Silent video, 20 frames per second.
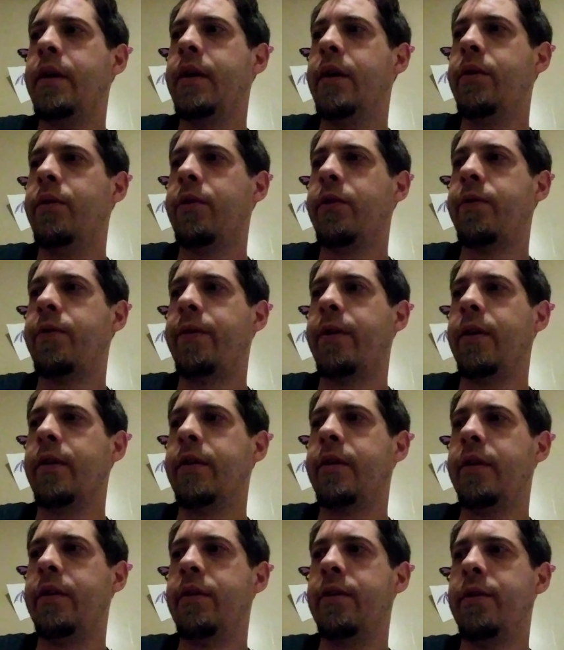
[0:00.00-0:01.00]
it was
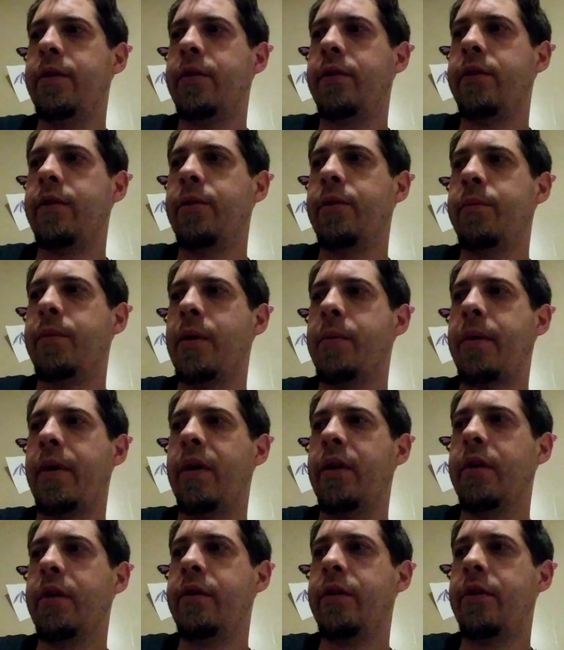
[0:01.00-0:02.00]
faulty to assume that
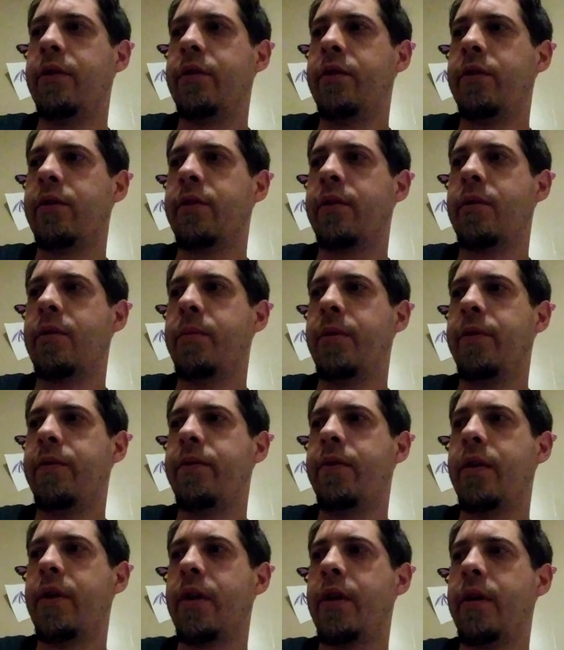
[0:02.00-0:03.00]
politicians can be
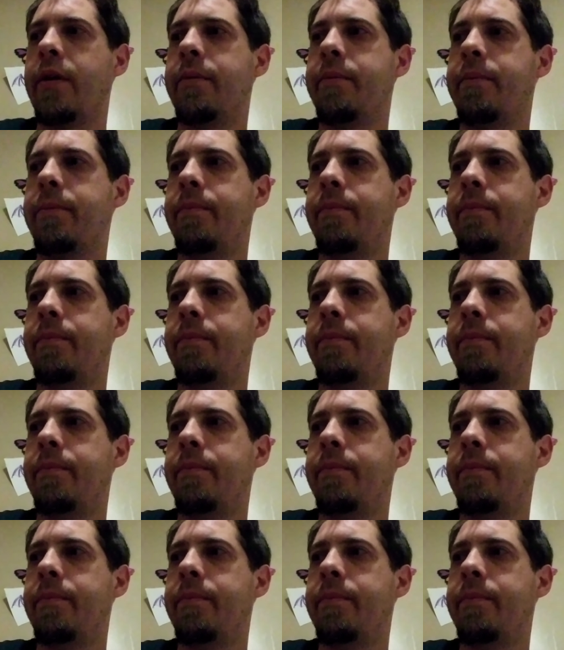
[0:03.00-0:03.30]
funny.